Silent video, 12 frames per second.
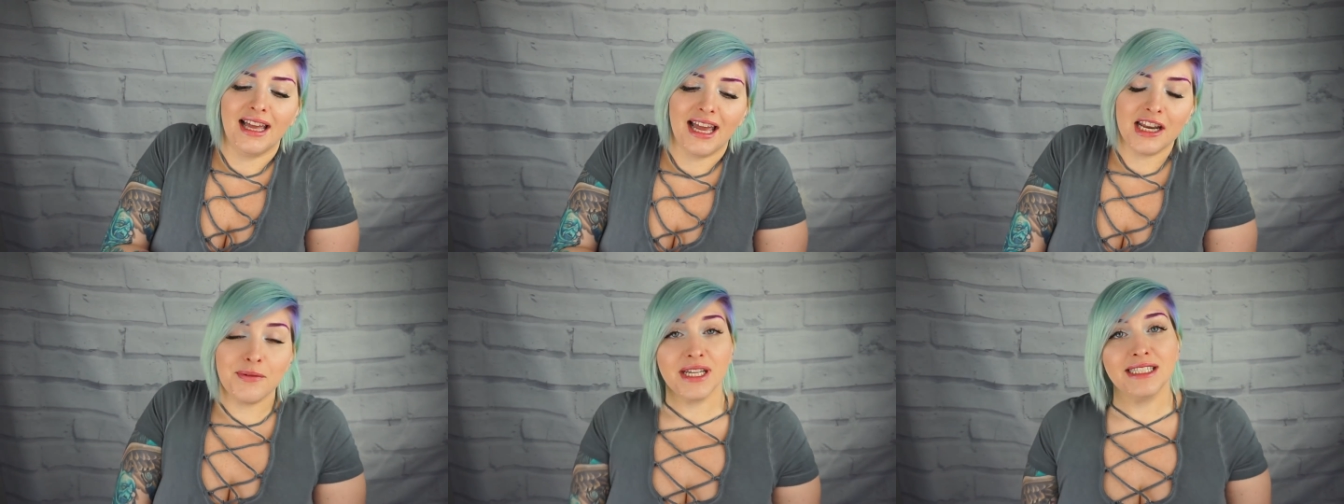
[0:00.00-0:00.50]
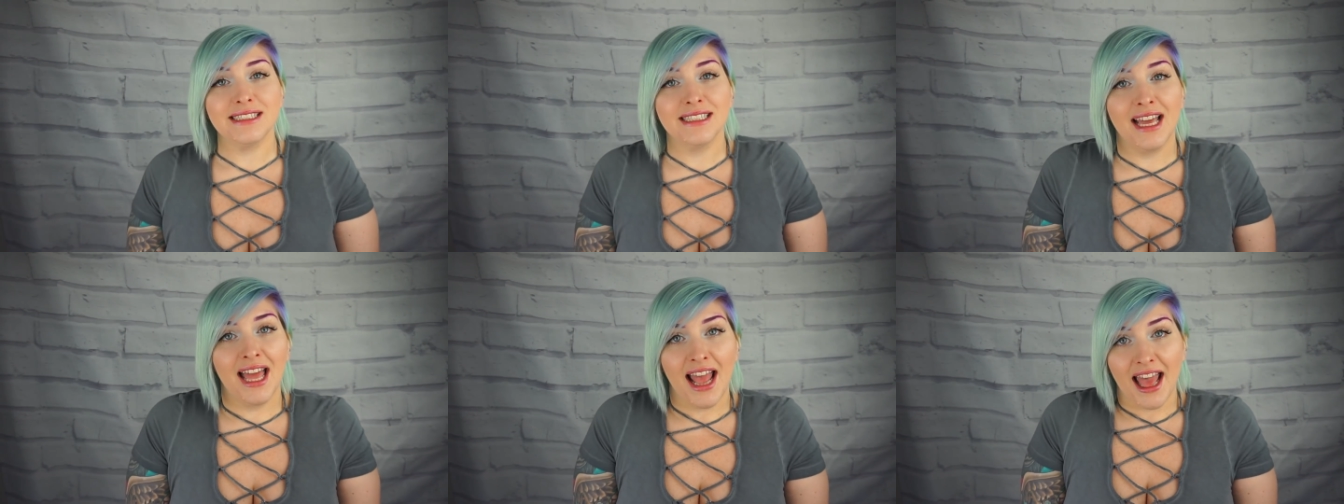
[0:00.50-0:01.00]
Anyways,
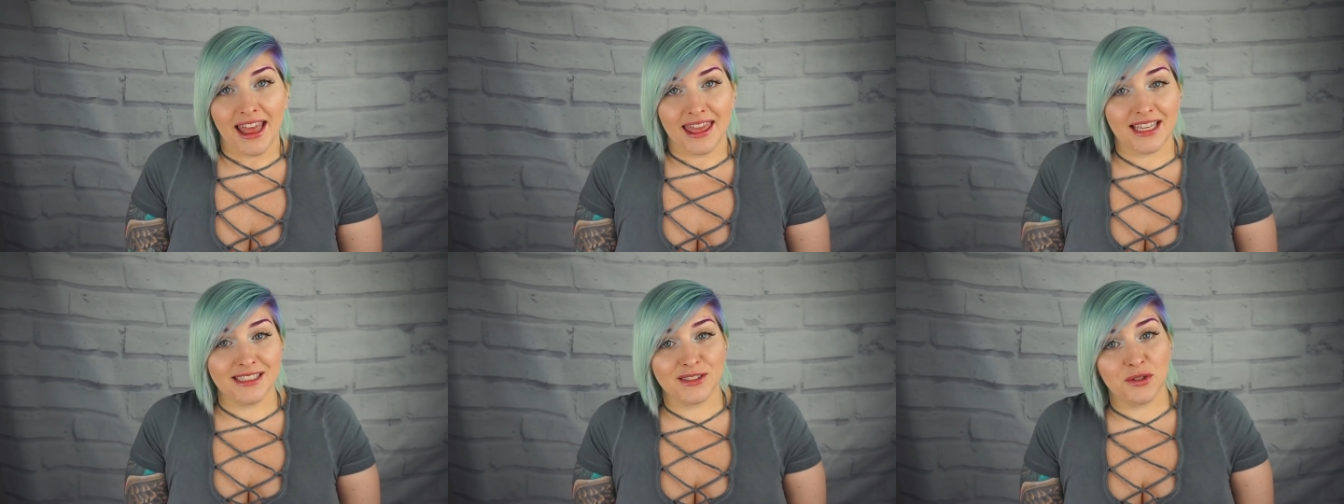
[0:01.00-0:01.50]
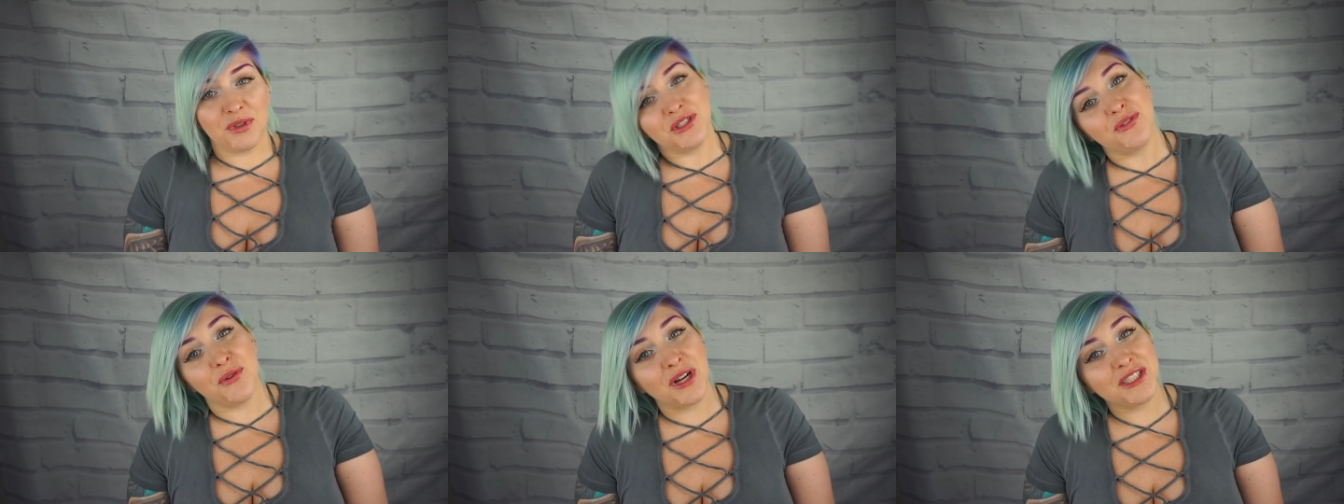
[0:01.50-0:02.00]
thanks so
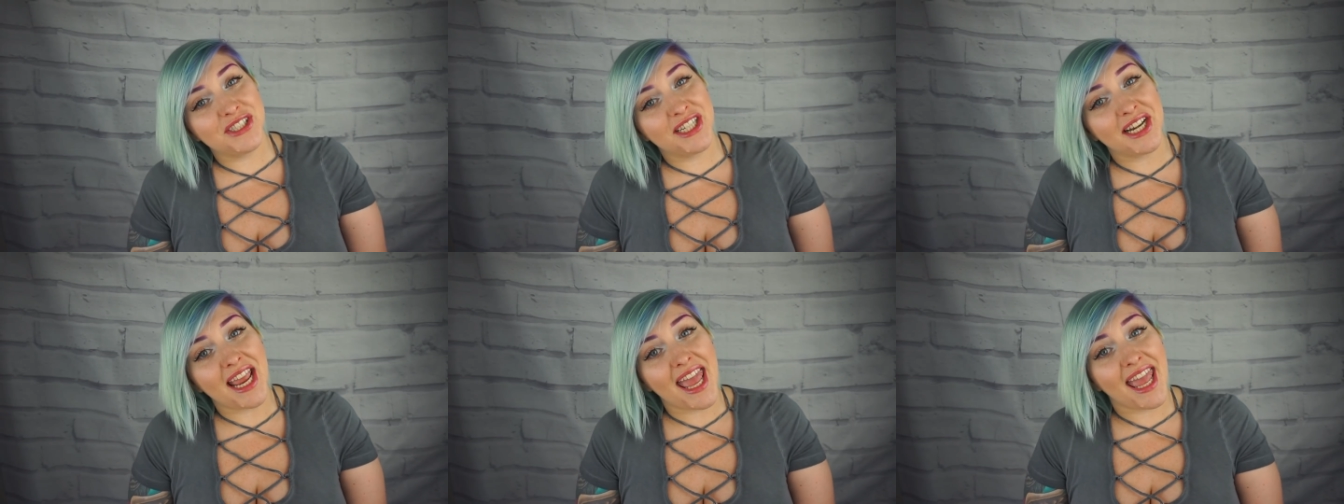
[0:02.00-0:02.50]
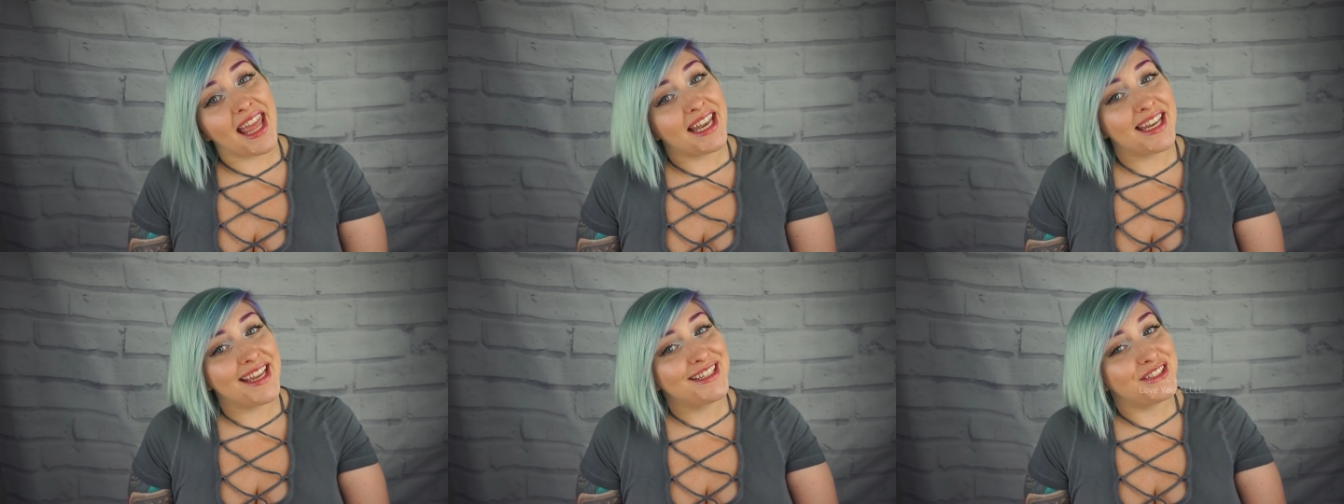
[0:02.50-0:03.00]
much for watching,
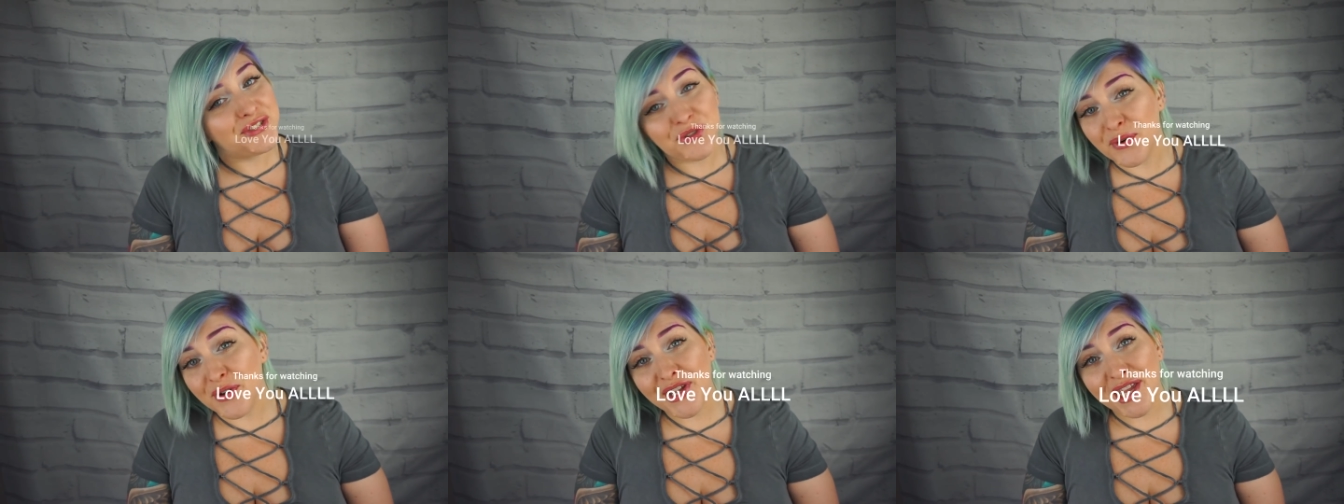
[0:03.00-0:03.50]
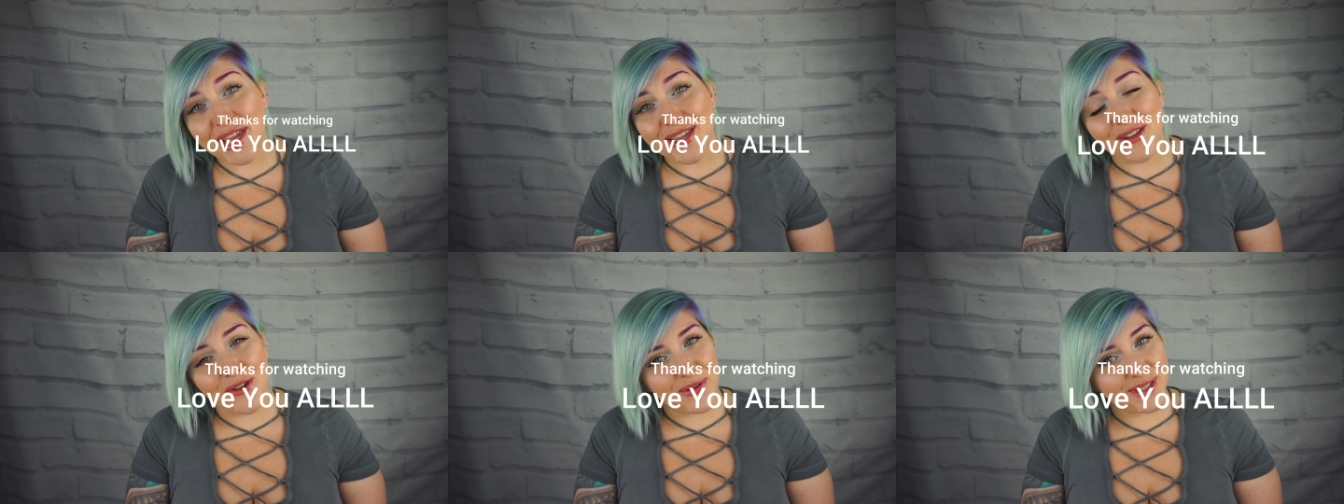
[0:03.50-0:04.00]
and enjoy
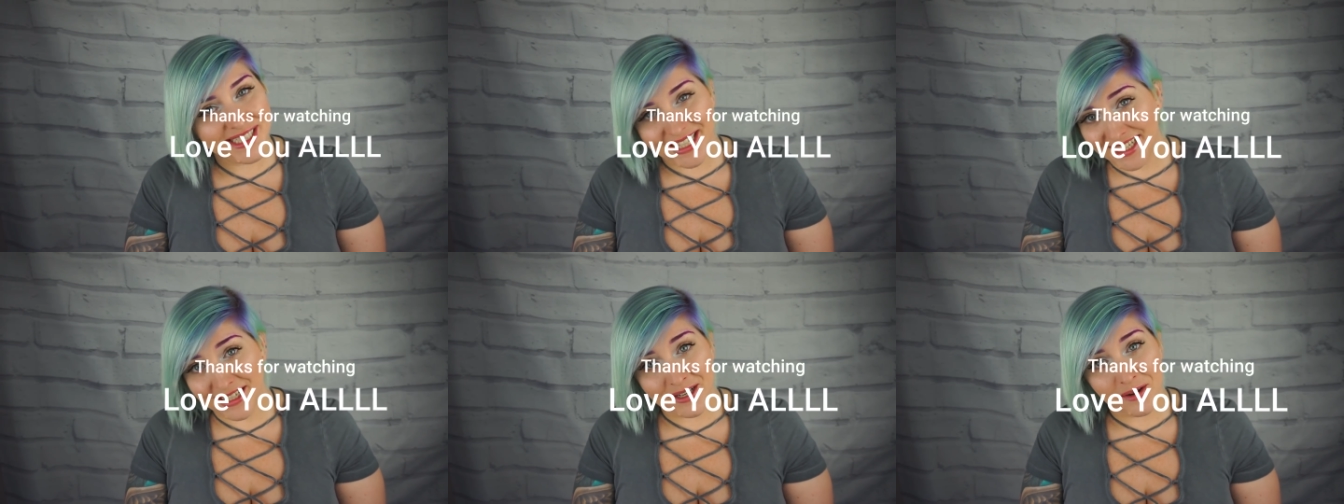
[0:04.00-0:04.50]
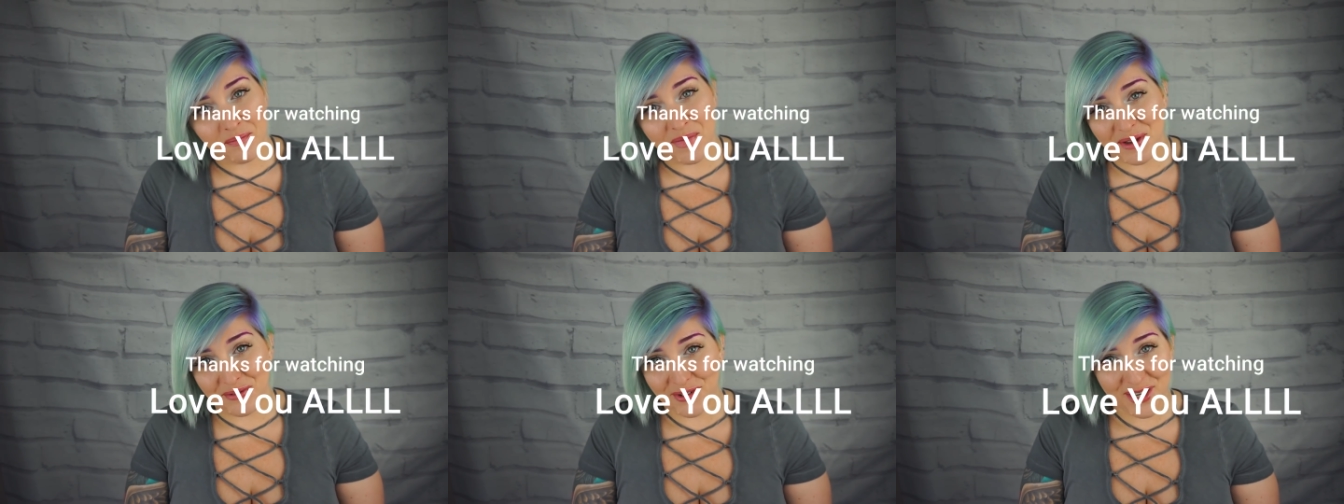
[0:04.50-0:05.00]
your day,
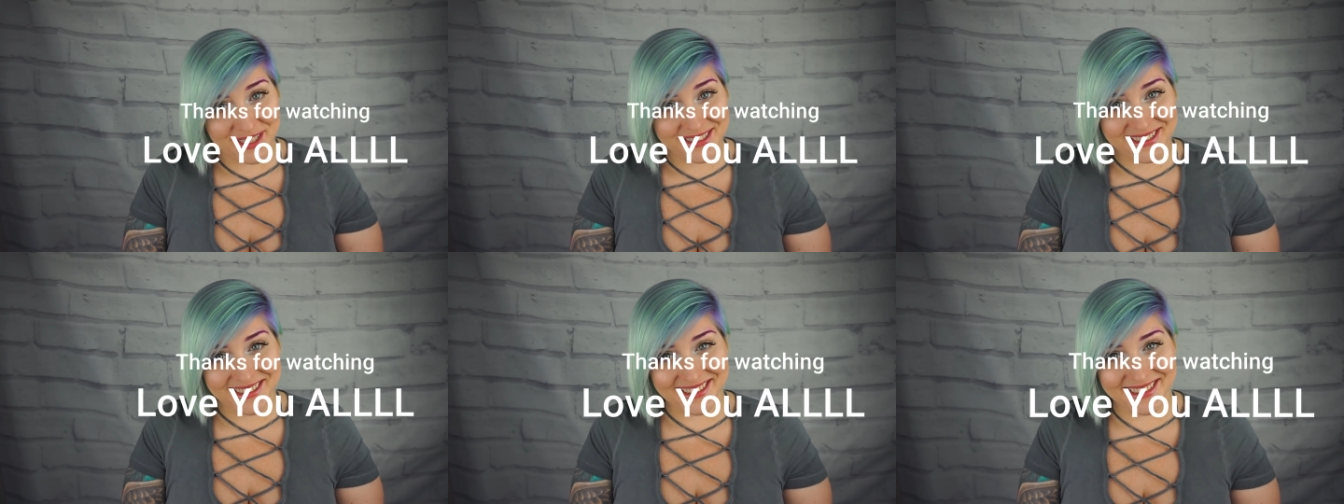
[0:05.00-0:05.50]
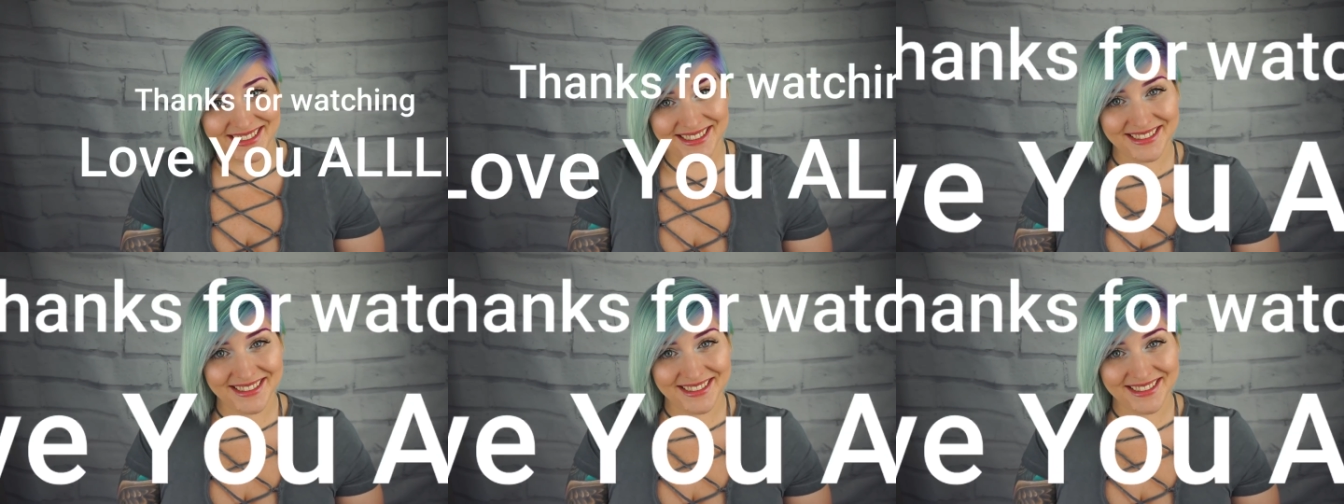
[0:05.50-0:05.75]
my friends.